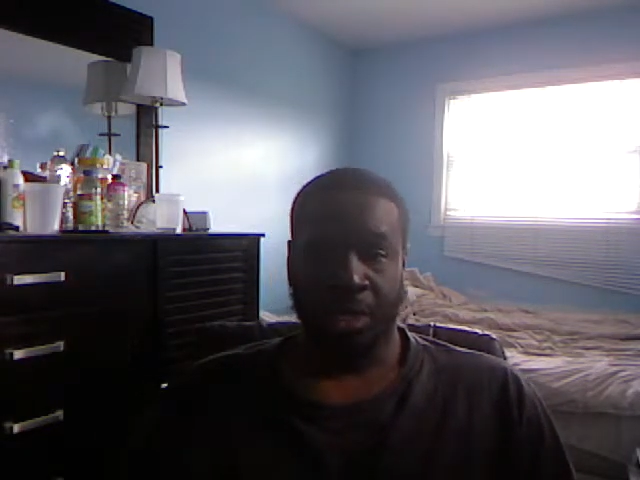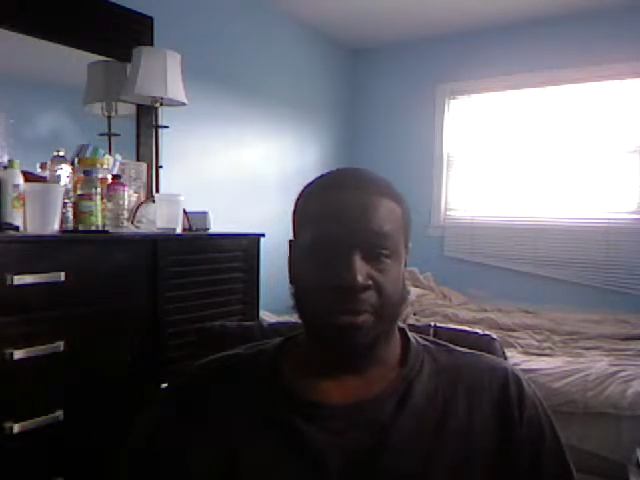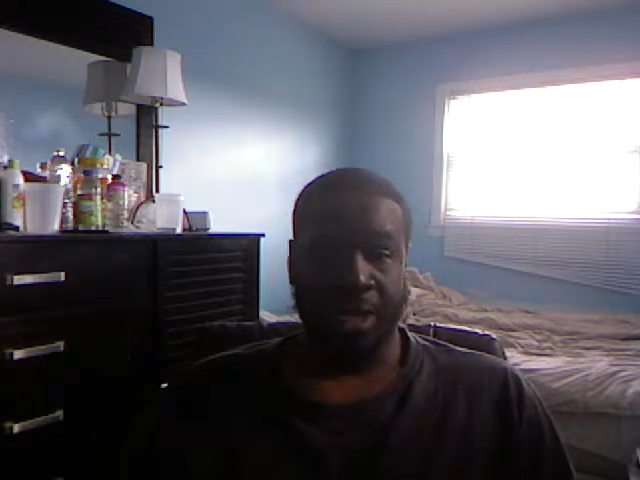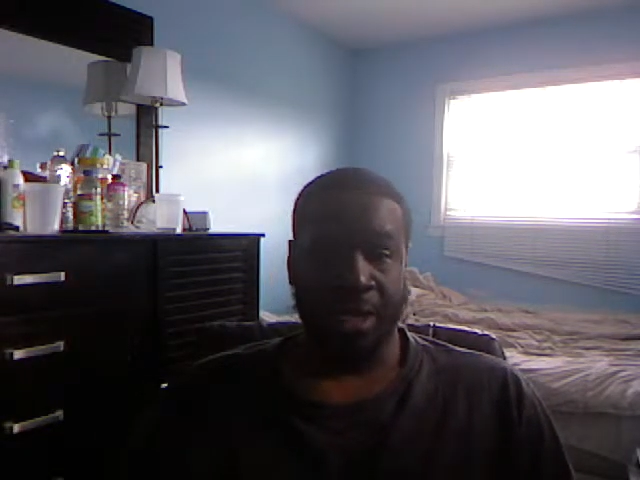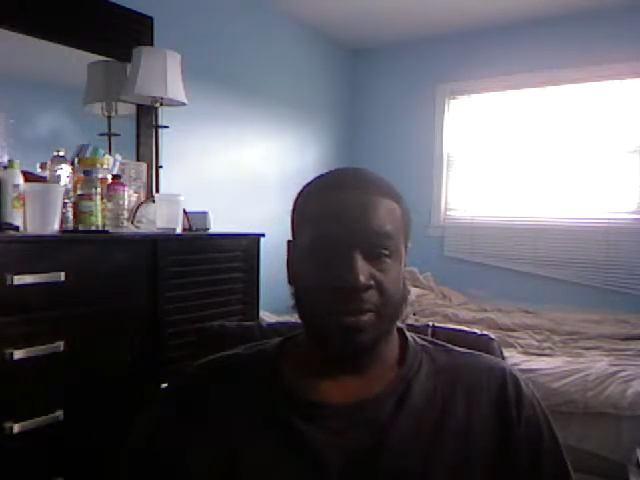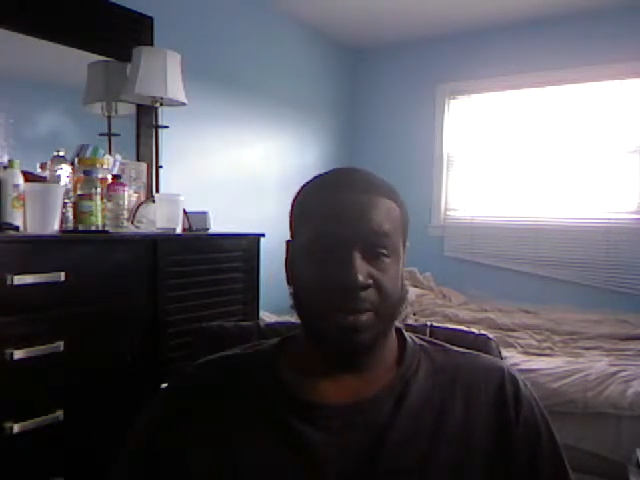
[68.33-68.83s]

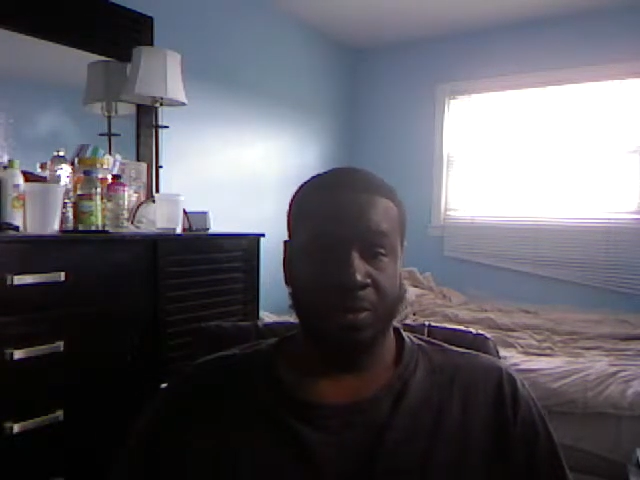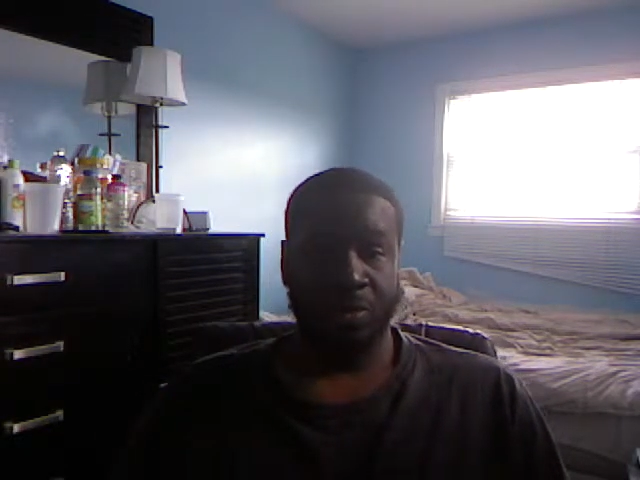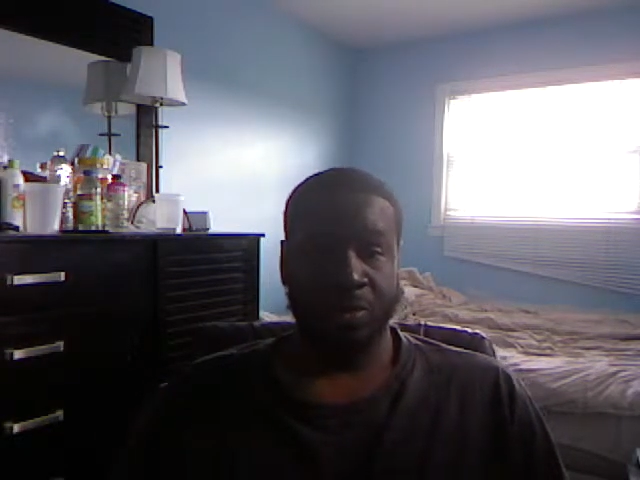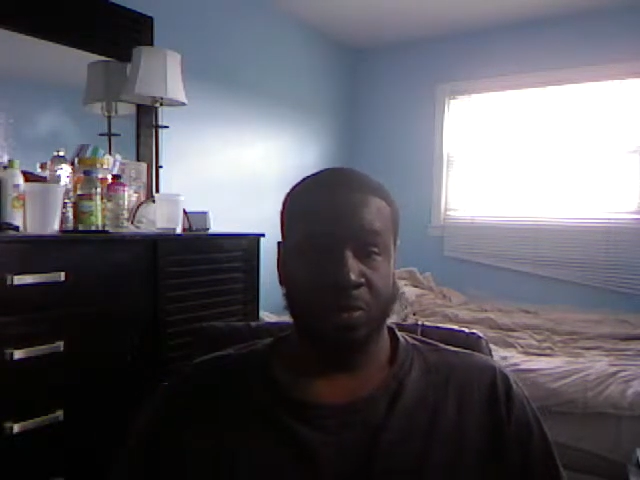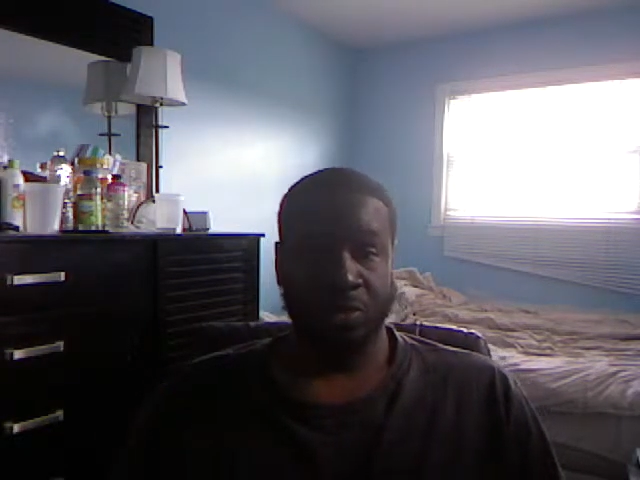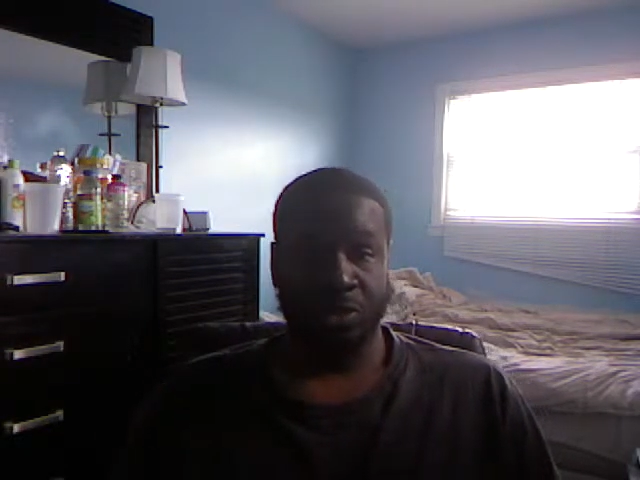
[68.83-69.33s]
Black people,
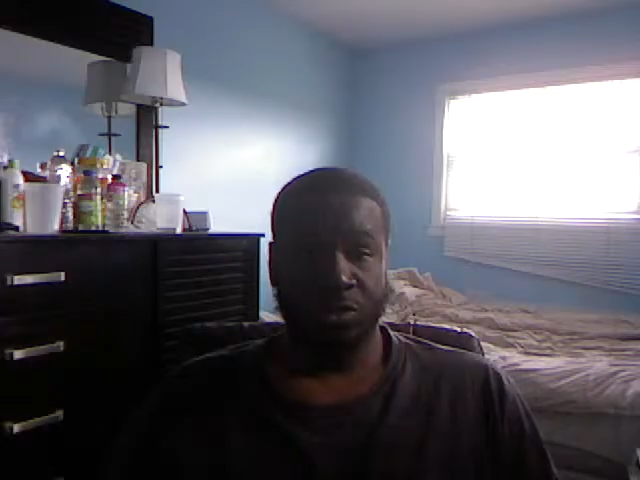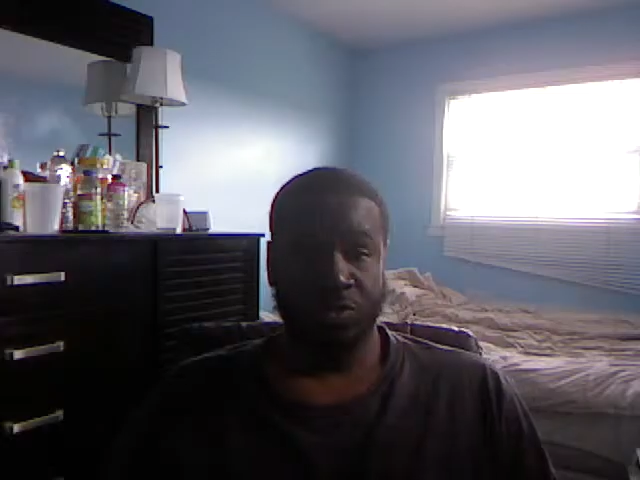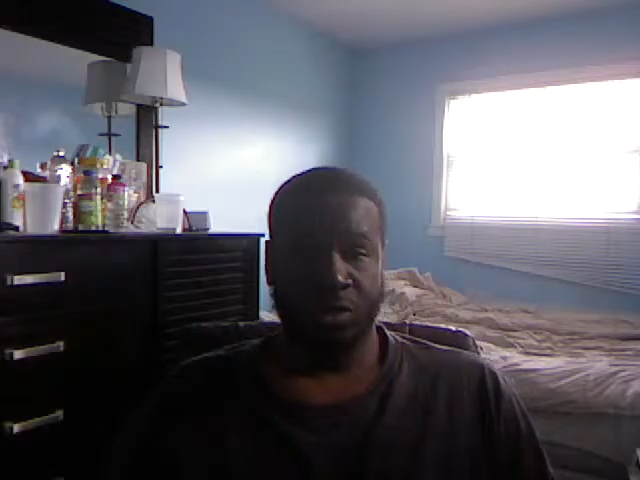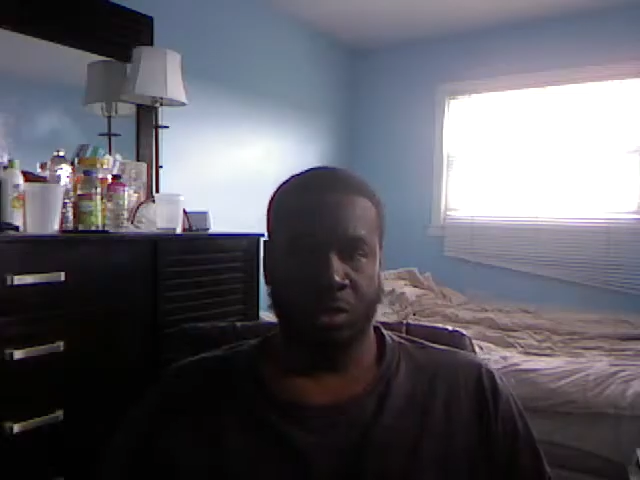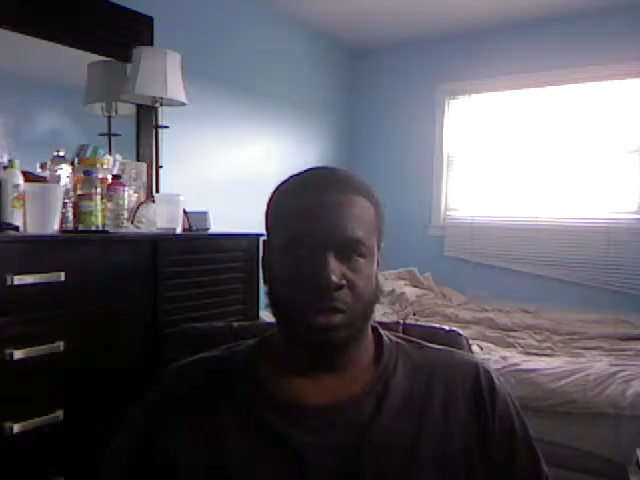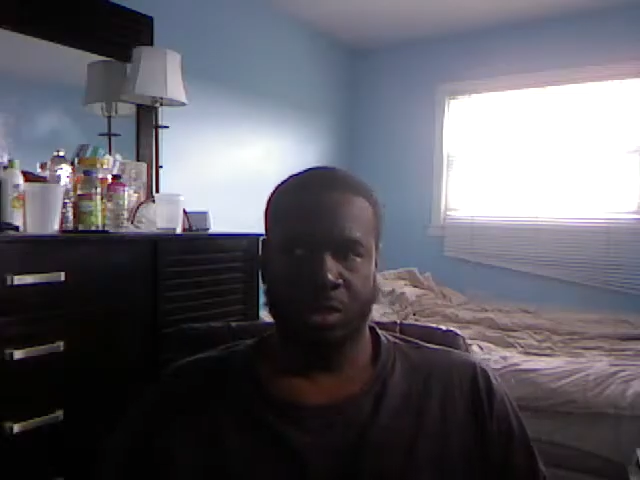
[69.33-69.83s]
what's
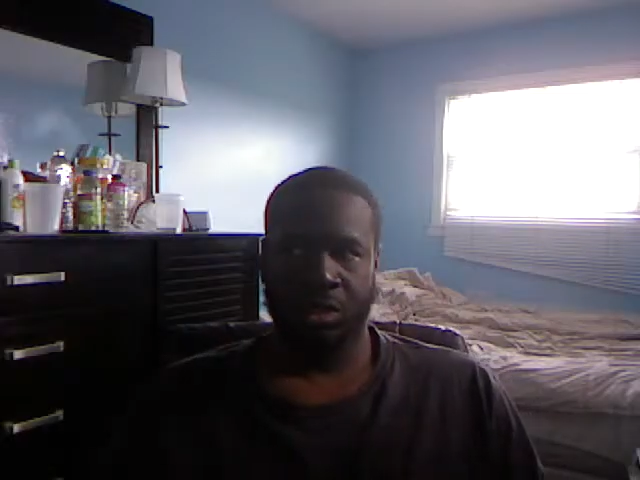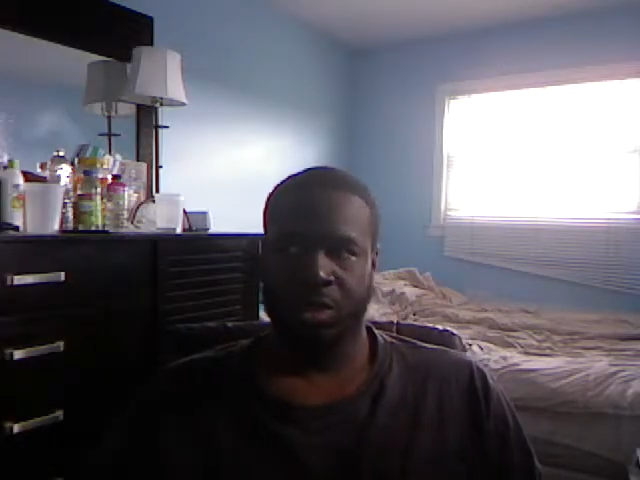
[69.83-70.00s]
wrong?